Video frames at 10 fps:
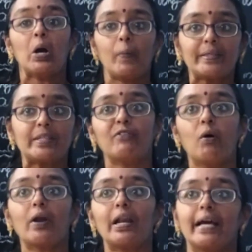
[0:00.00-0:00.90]
With the
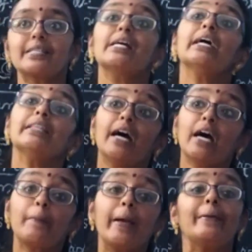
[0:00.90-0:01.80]
four legs,
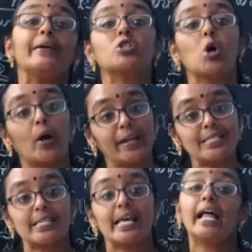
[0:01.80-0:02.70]
there may be
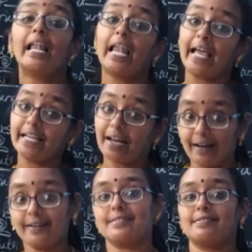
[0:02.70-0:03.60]
joints like
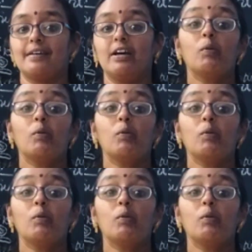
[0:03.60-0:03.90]
us,